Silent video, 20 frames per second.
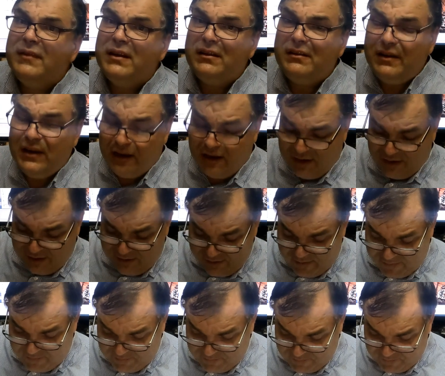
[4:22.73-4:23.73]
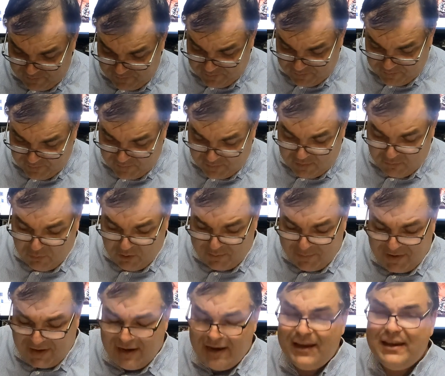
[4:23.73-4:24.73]
Okay. What
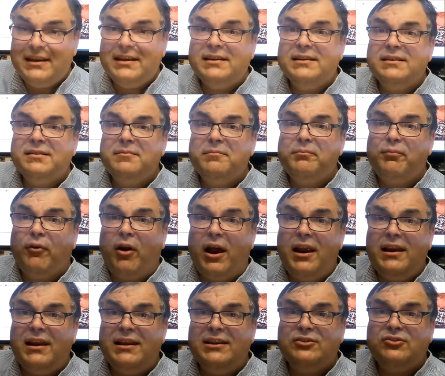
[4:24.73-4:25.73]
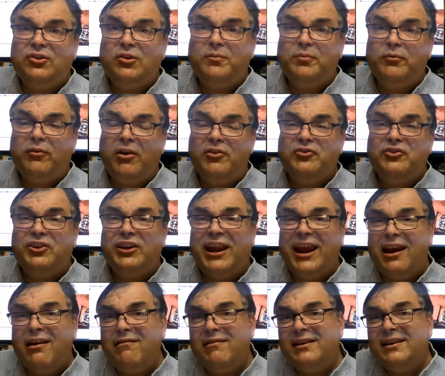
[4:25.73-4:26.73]
about a Breitling Super Ocean
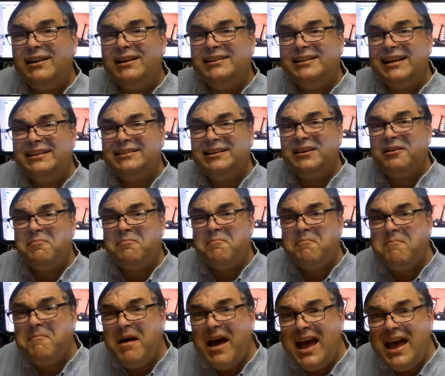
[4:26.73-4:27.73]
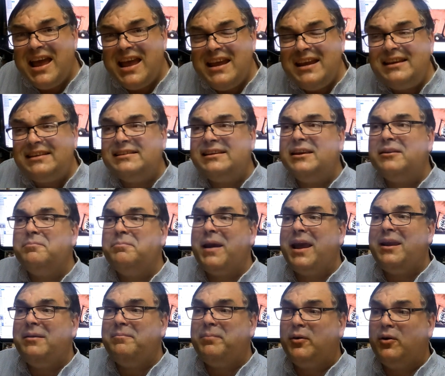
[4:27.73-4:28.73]
Heritage? That's an amazing
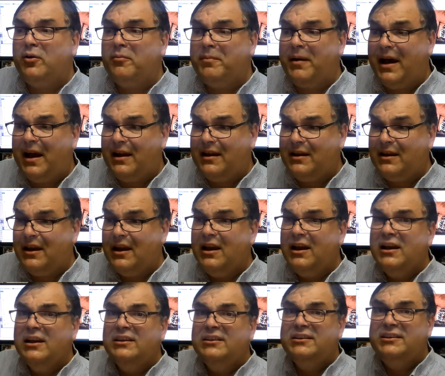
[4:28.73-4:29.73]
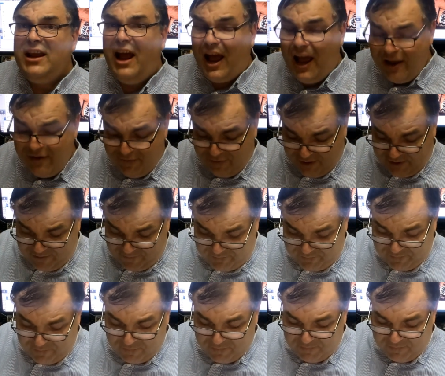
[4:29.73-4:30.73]
bang per buck diver.
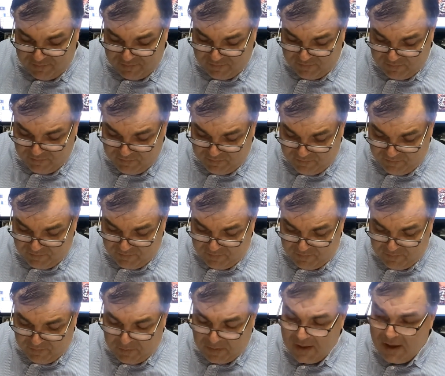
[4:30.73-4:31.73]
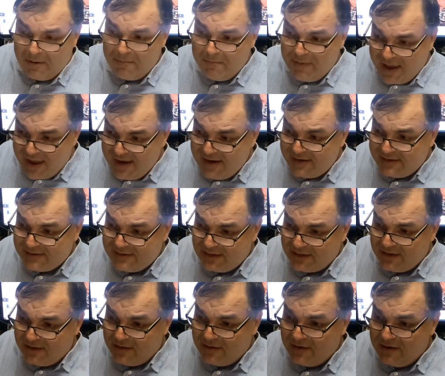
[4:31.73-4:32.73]

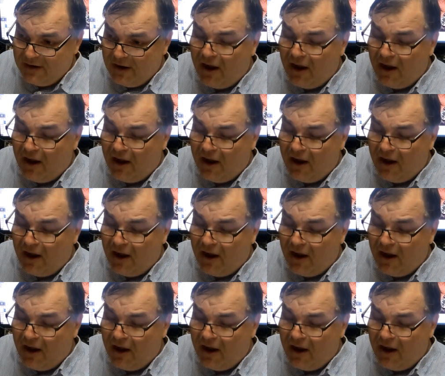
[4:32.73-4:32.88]
Amazing.